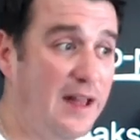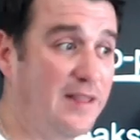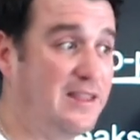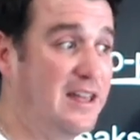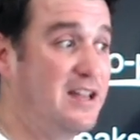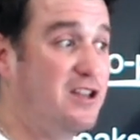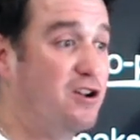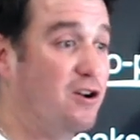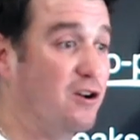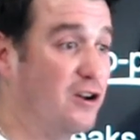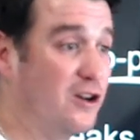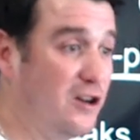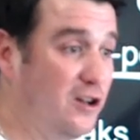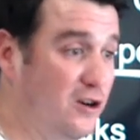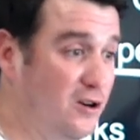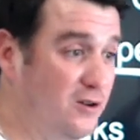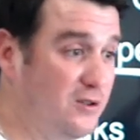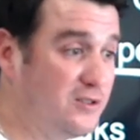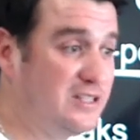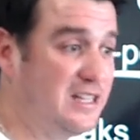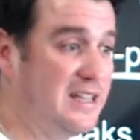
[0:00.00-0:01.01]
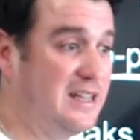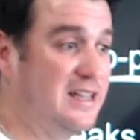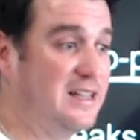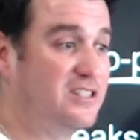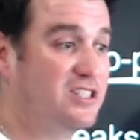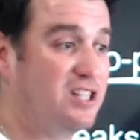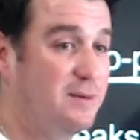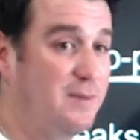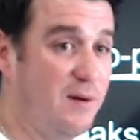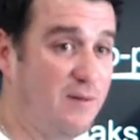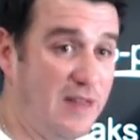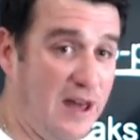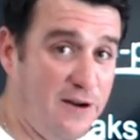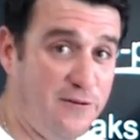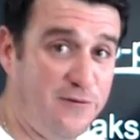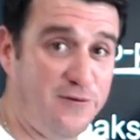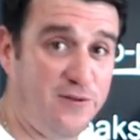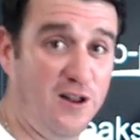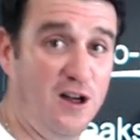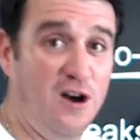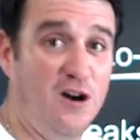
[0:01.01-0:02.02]
then you're losing some of
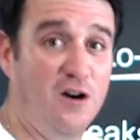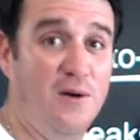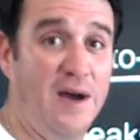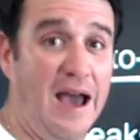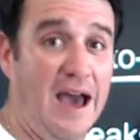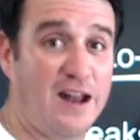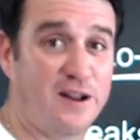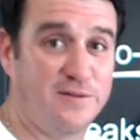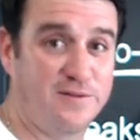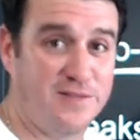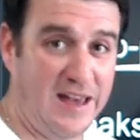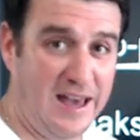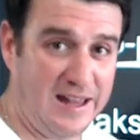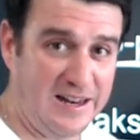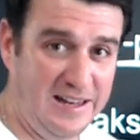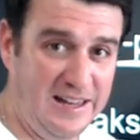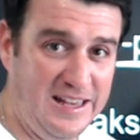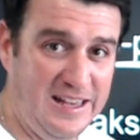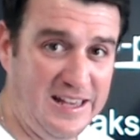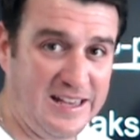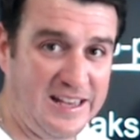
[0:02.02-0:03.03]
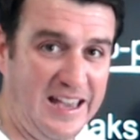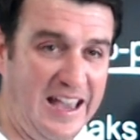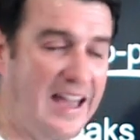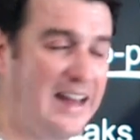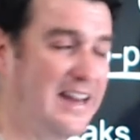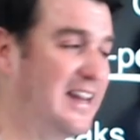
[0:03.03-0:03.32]
that flow out of that leak.